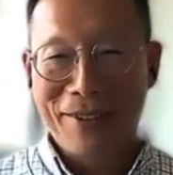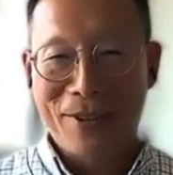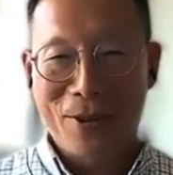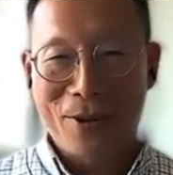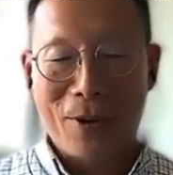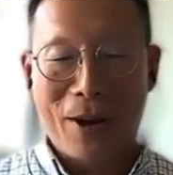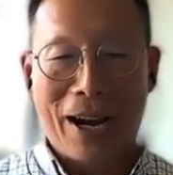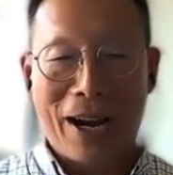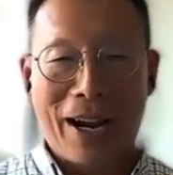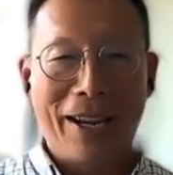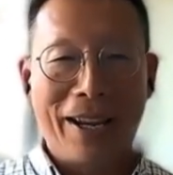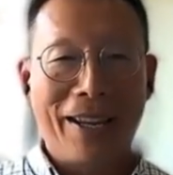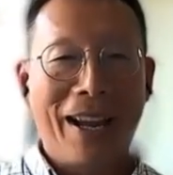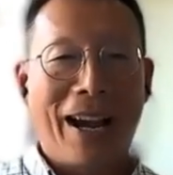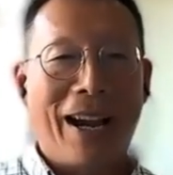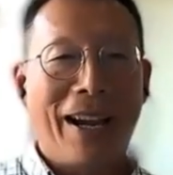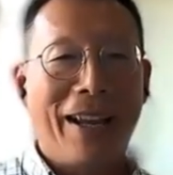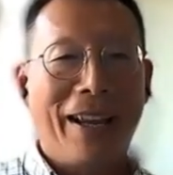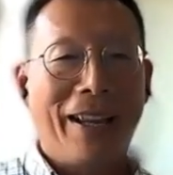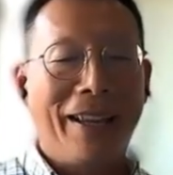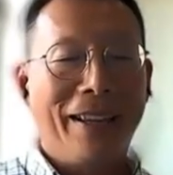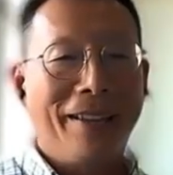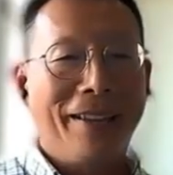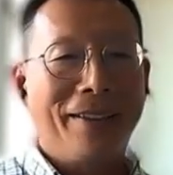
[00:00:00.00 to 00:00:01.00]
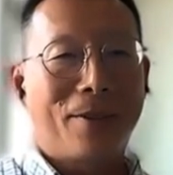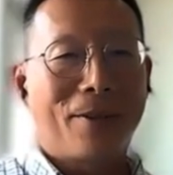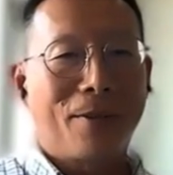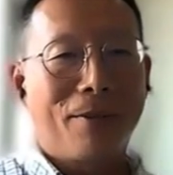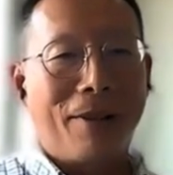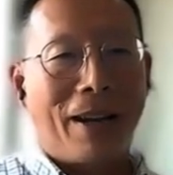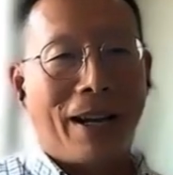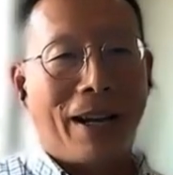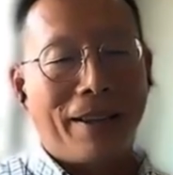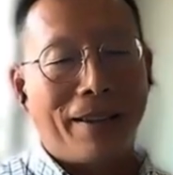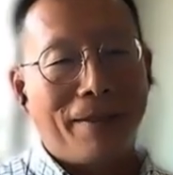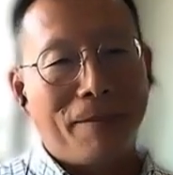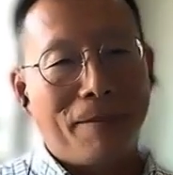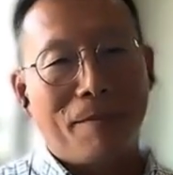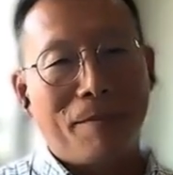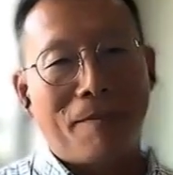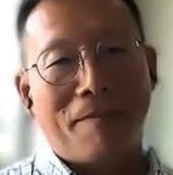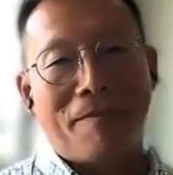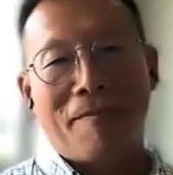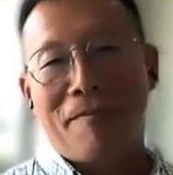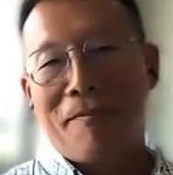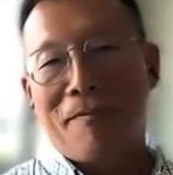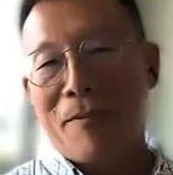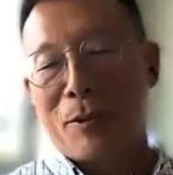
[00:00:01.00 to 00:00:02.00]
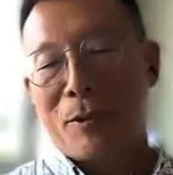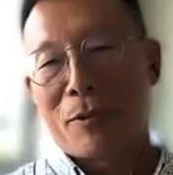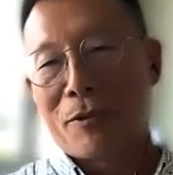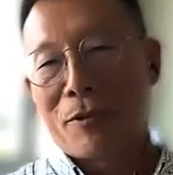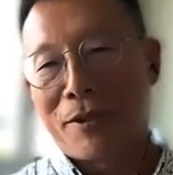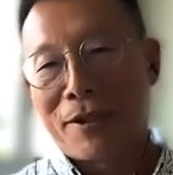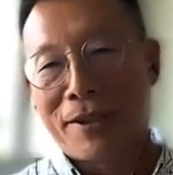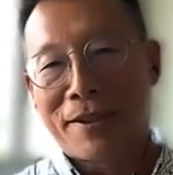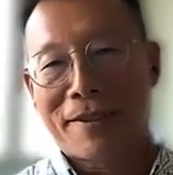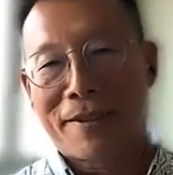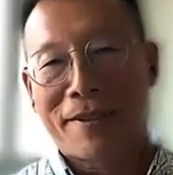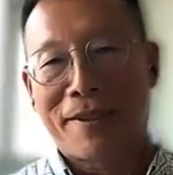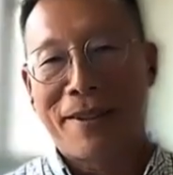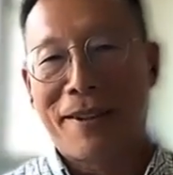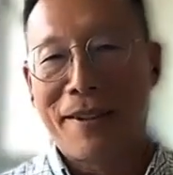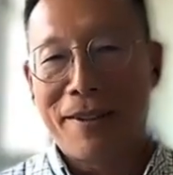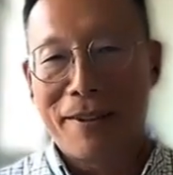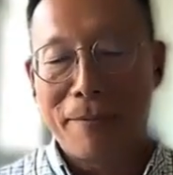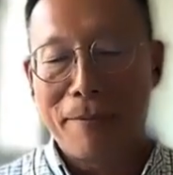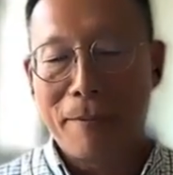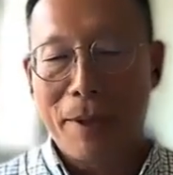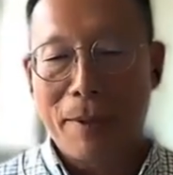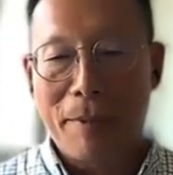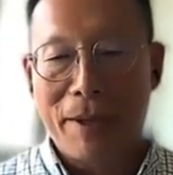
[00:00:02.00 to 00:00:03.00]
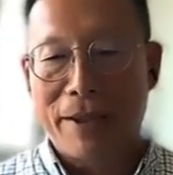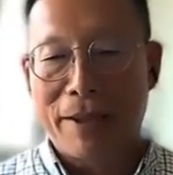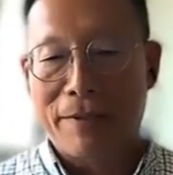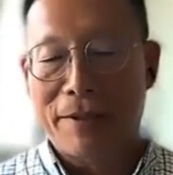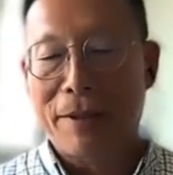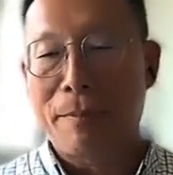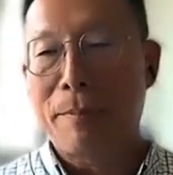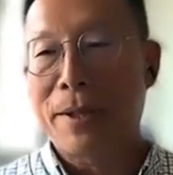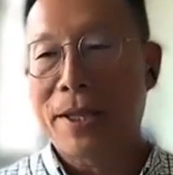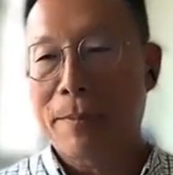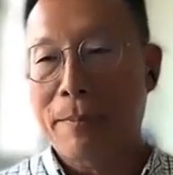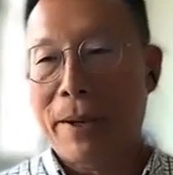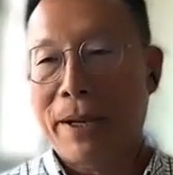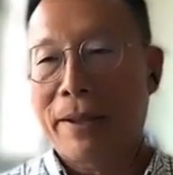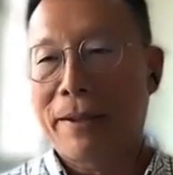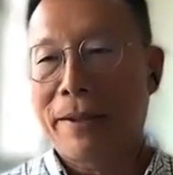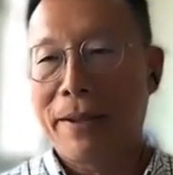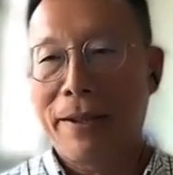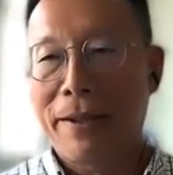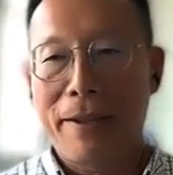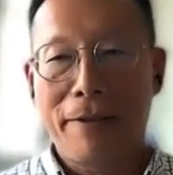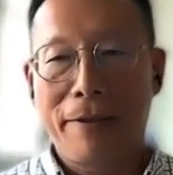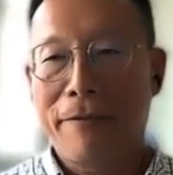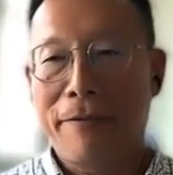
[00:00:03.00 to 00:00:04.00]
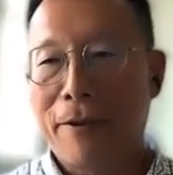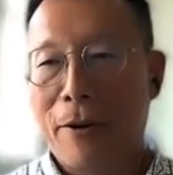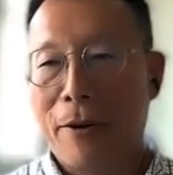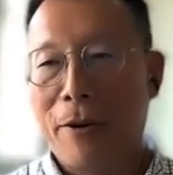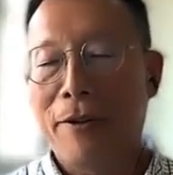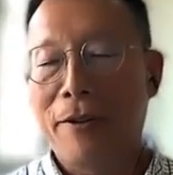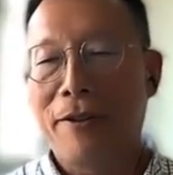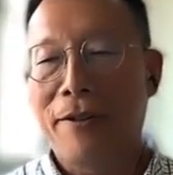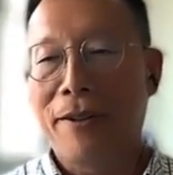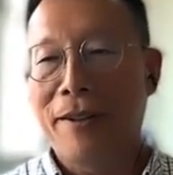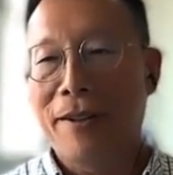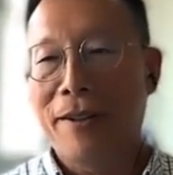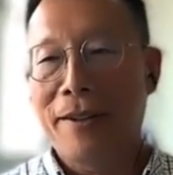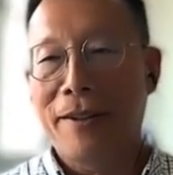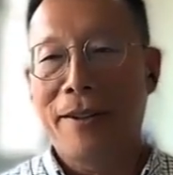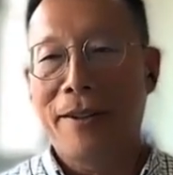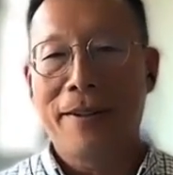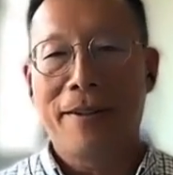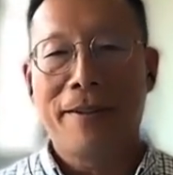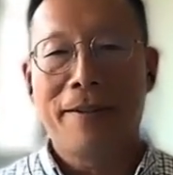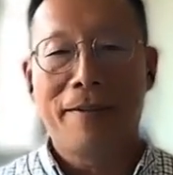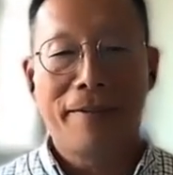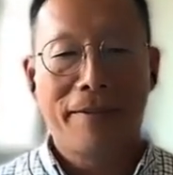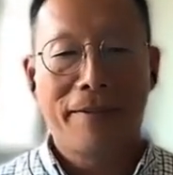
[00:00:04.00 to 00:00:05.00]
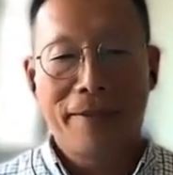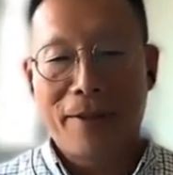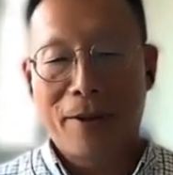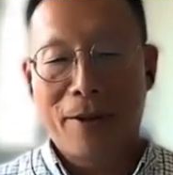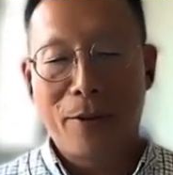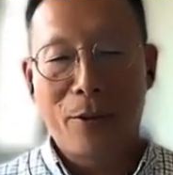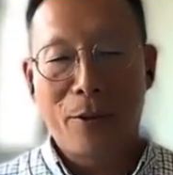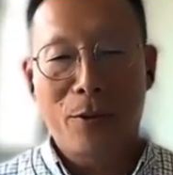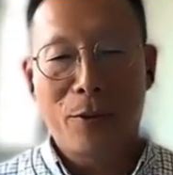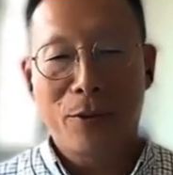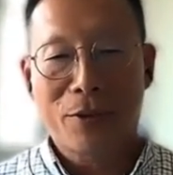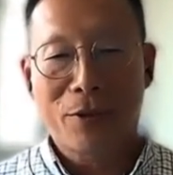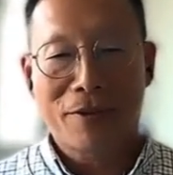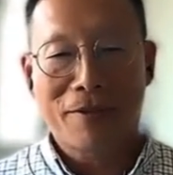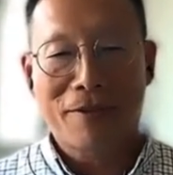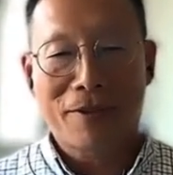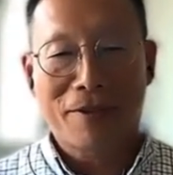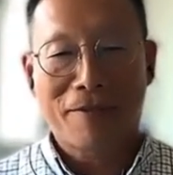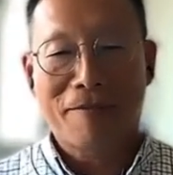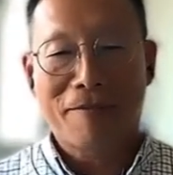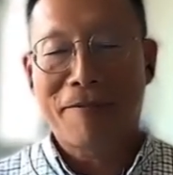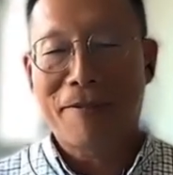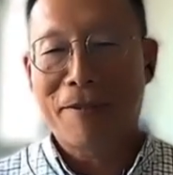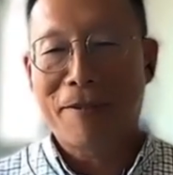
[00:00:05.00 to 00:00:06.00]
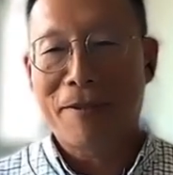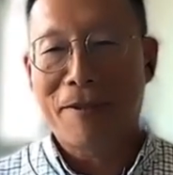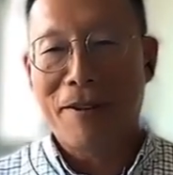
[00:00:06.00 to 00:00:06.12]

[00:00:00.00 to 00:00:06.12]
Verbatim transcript: So I I so I also just uh, maybe give some perspective on uh, on those